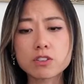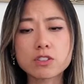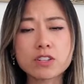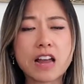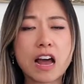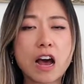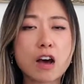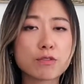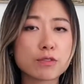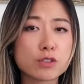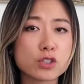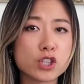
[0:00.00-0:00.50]
an
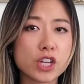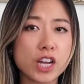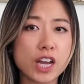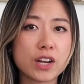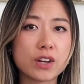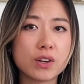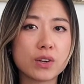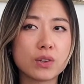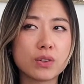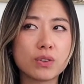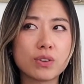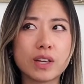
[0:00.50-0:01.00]
alpha
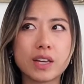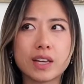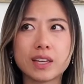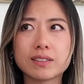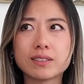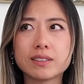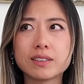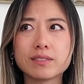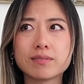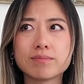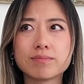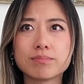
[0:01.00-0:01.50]
channel
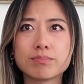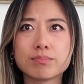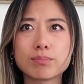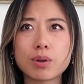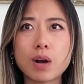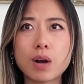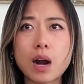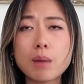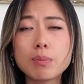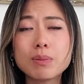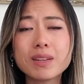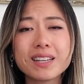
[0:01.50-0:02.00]
in
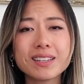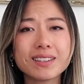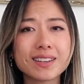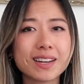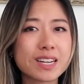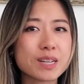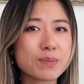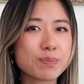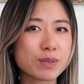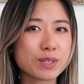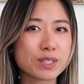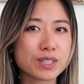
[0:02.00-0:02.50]
probably
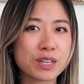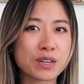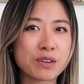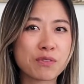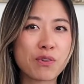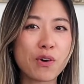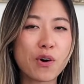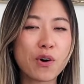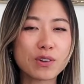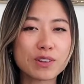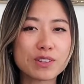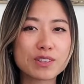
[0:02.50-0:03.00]
90% of
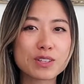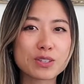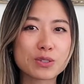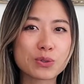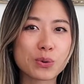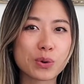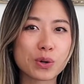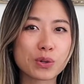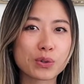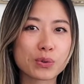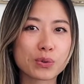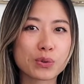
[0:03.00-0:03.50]
all the
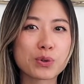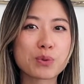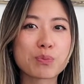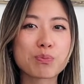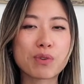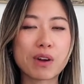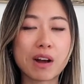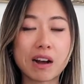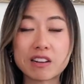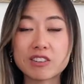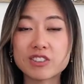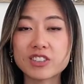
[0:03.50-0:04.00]
Discord group
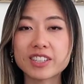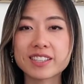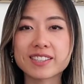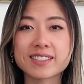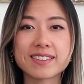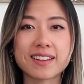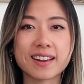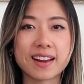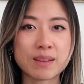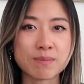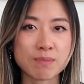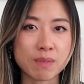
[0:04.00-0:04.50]
projects
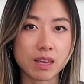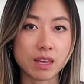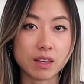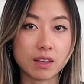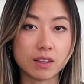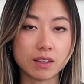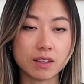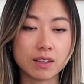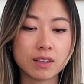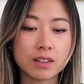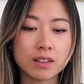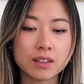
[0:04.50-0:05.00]
that I'm
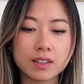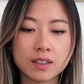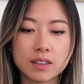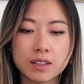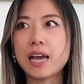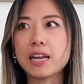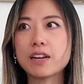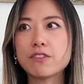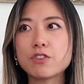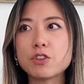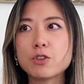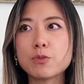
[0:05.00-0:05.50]
in.
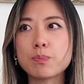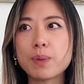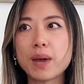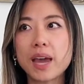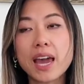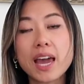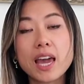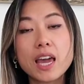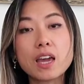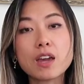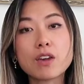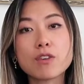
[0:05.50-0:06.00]
And if you
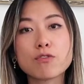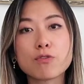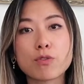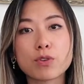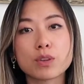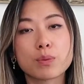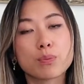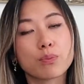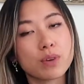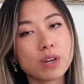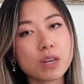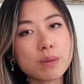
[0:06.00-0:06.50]
pay for
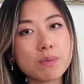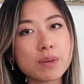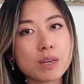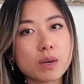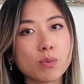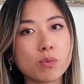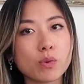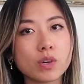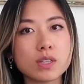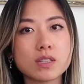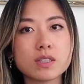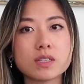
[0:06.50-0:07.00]
the premium
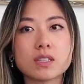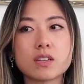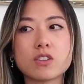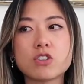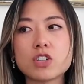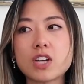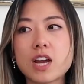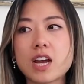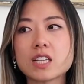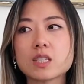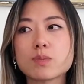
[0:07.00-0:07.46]
ones, such as